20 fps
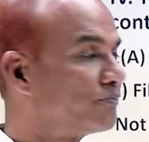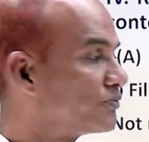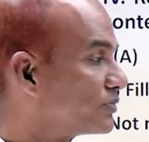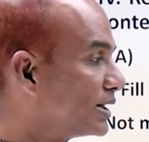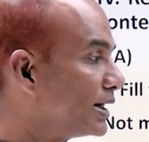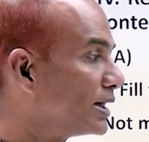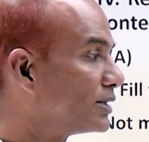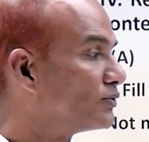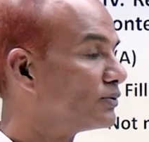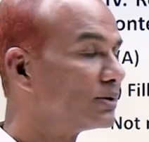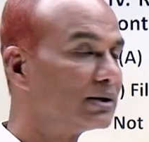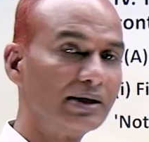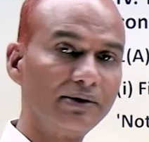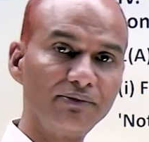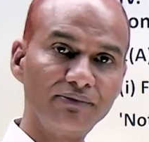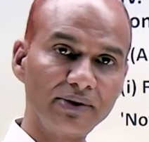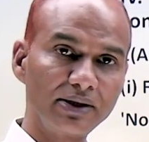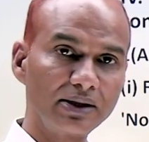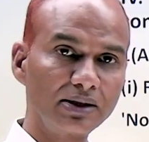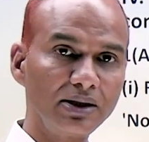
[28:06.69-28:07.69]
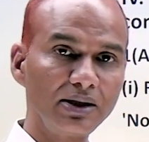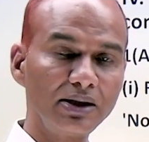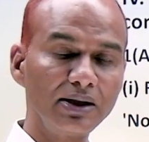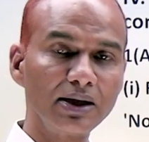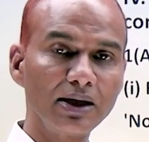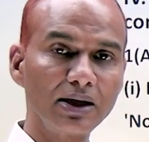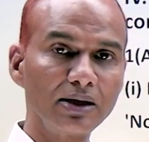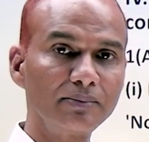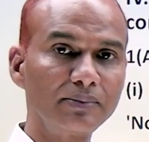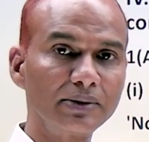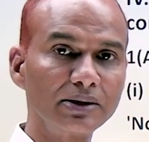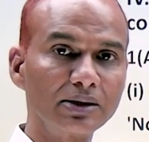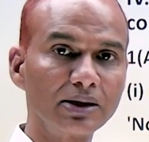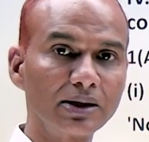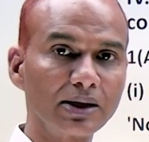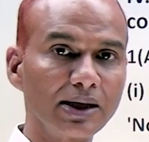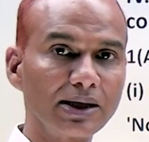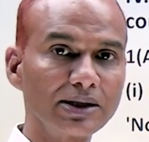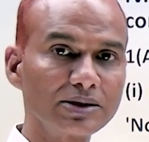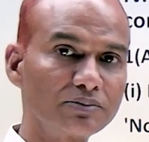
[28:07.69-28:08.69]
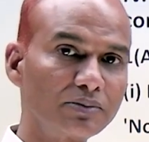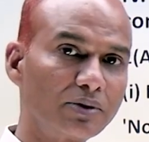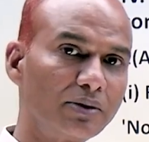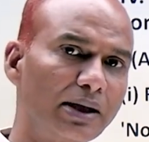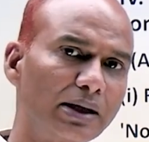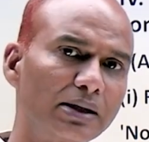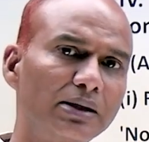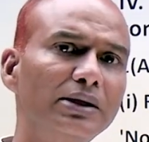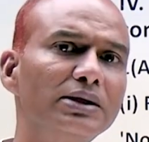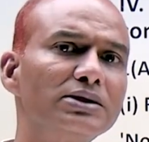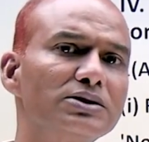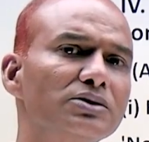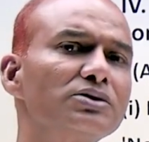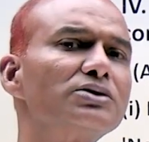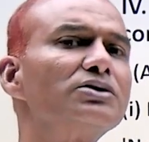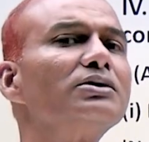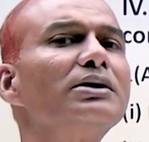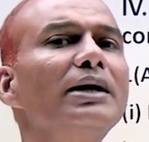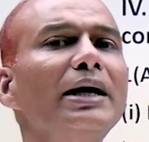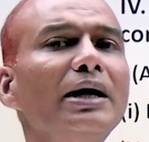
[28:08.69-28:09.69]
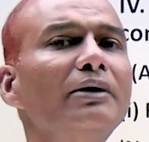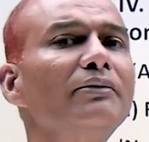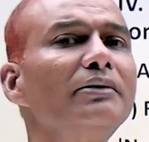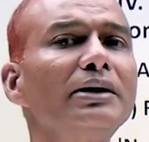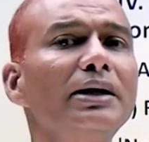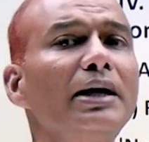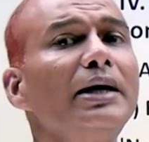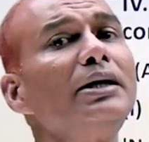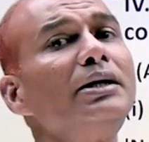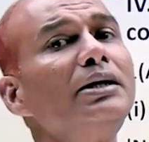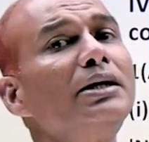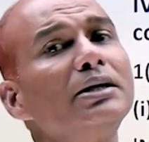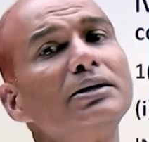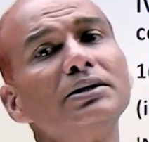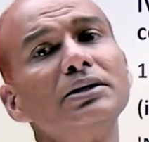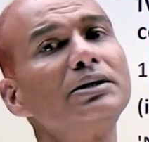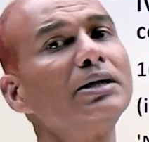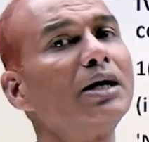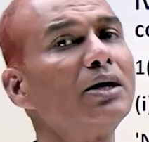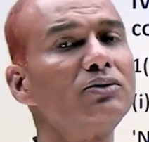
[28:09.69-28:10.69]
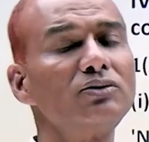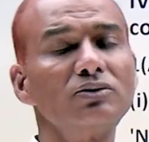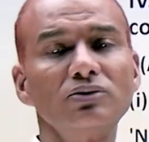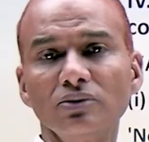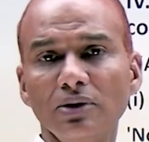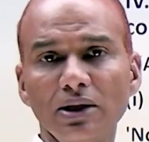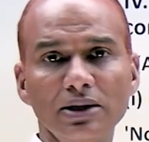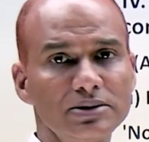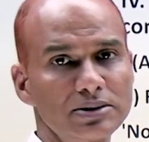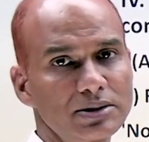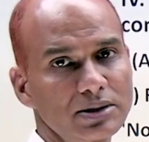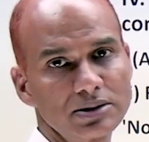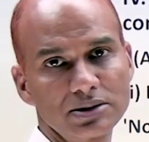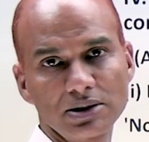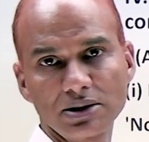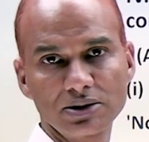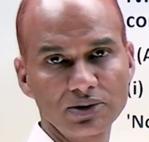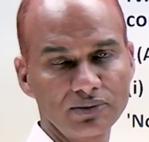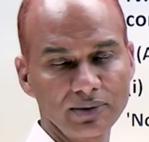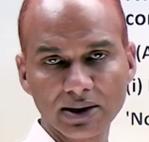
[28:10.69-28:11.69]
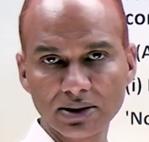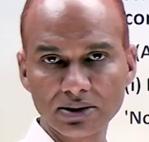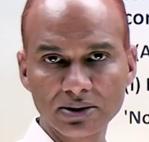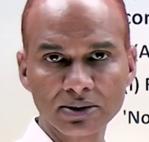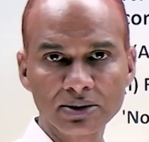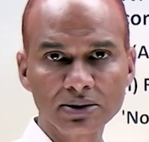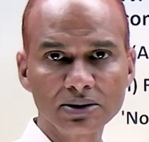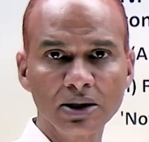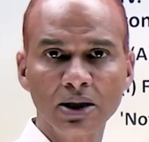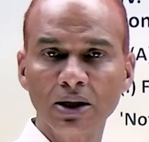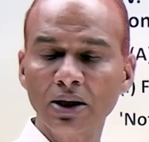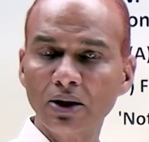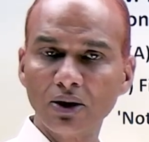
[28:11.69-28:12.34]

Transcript: That would definitely help in the last month. At least you should have an idea that how to answer such questions.